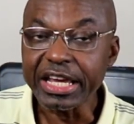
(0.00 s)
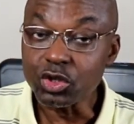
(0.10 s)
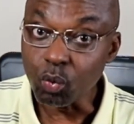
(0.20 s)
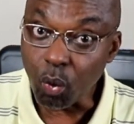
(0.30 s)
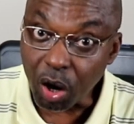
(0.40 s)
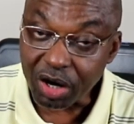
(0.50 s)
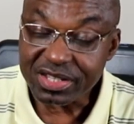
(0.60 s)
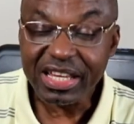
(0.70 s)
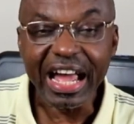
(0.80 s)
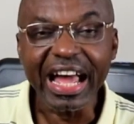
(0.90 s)
It
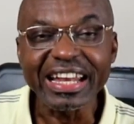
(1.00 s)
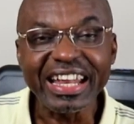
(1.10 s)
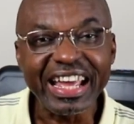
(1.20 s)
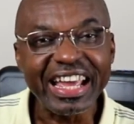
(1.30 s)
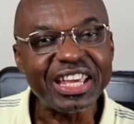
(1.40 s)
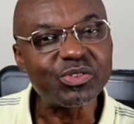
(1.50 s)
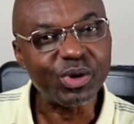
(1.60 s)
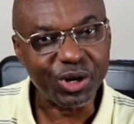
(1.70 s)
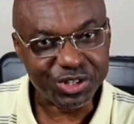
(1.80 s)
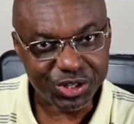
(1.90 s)
works and it
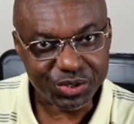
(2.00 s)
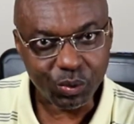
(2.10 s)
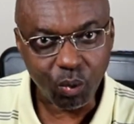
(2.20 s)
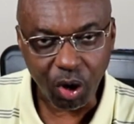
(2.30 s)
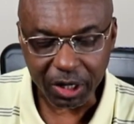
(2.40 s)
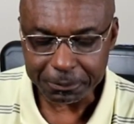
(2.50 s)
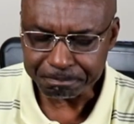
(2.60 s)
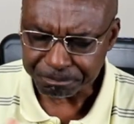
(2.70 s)
will continue to work.